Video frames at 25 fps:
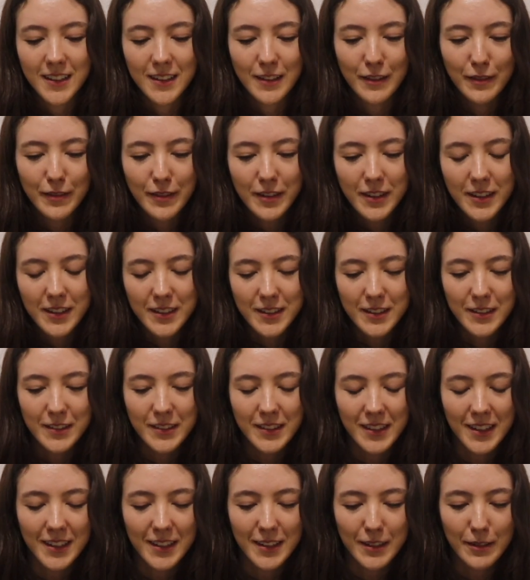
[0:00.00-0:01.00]
definitely
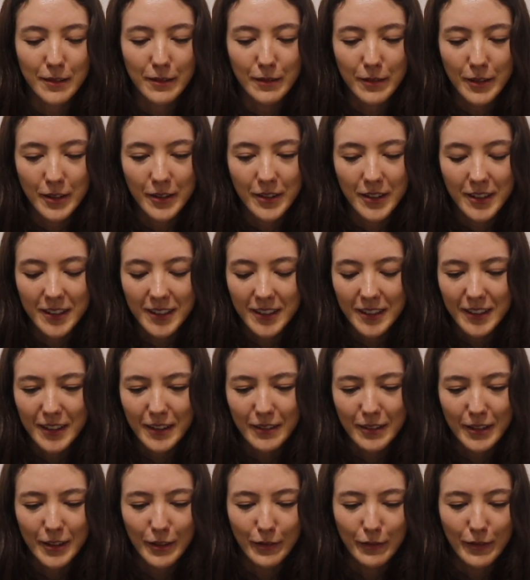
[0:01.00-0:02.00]
seems like some of you are dealing
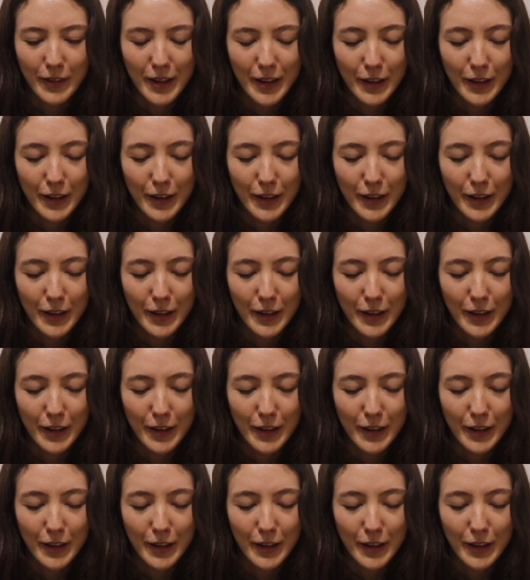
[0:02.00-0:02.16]
with